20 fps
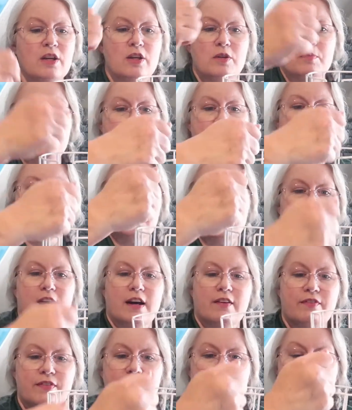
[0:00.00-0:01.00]
You put your
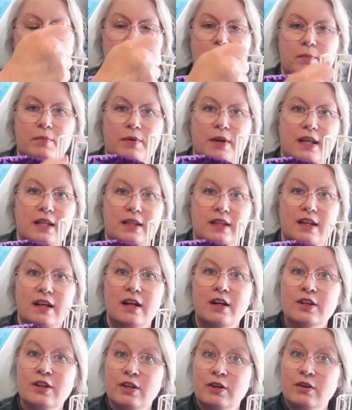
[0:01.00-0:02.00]
coffee cup right
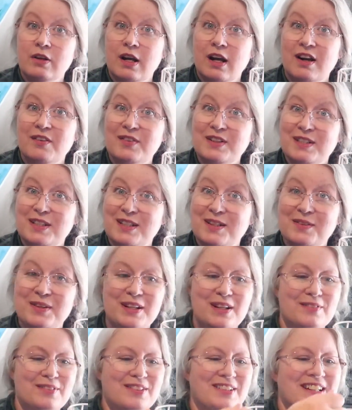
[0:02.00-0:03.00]
there, you know, coffee, tea,
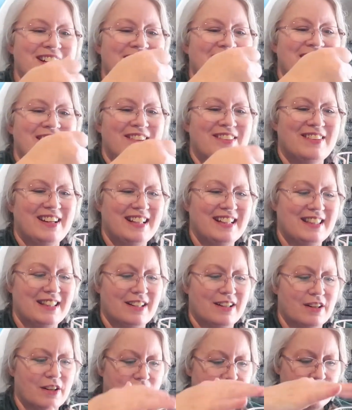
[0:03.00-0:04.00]
whatever, right
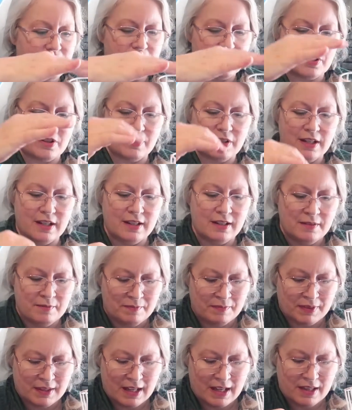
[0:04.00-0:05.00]
there, your soda,
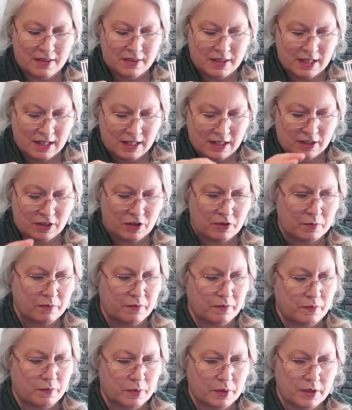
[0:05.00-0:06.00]
and then you
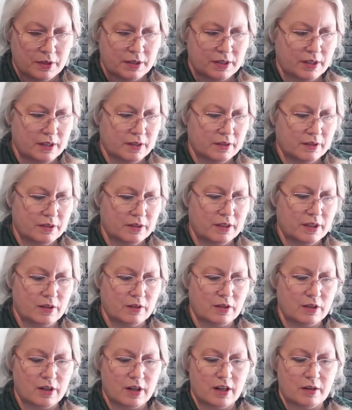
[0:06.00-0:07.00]
put the
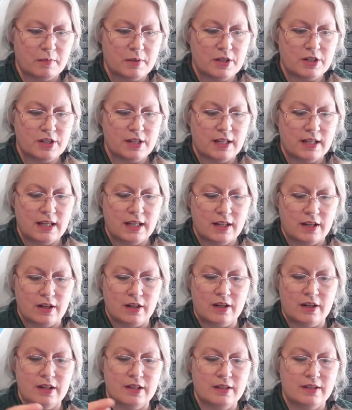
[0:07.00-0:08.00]
little garbage in
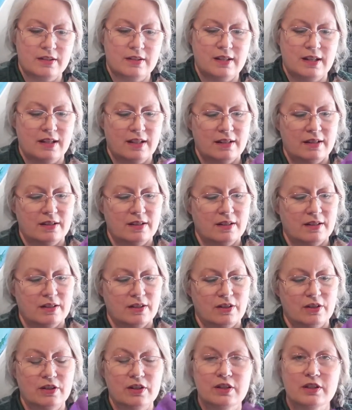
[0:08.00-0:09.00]
here and
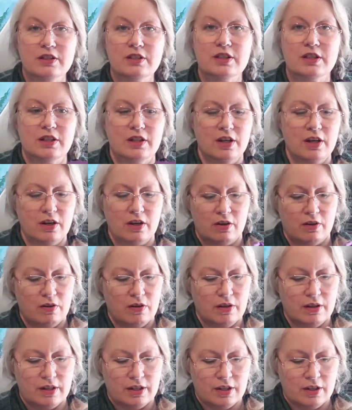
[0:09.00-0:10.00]
you're good to go,
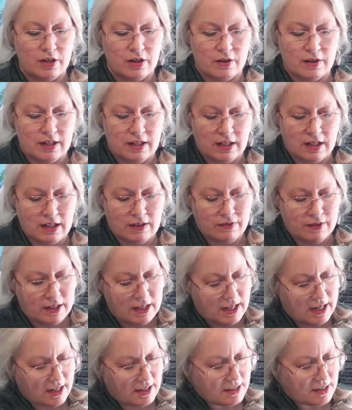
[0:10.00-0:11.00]
you know. And it even
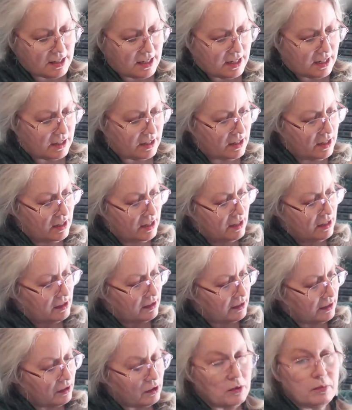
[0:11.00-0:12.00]
has like
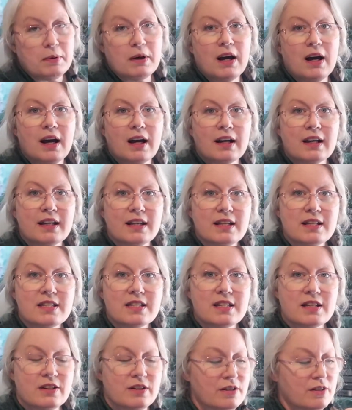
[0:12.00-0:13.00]
little
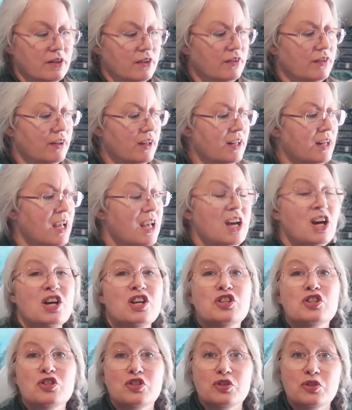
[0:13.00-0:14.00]
pockets here in the front.
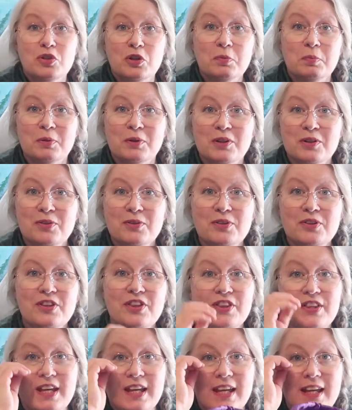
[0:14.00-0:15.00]
Super cool
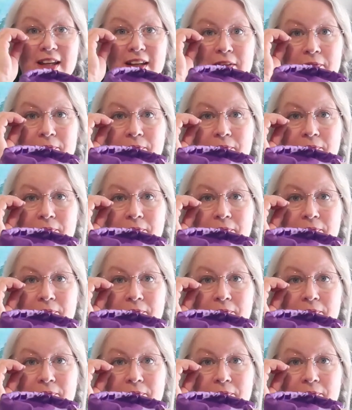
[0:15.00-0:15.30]
thing.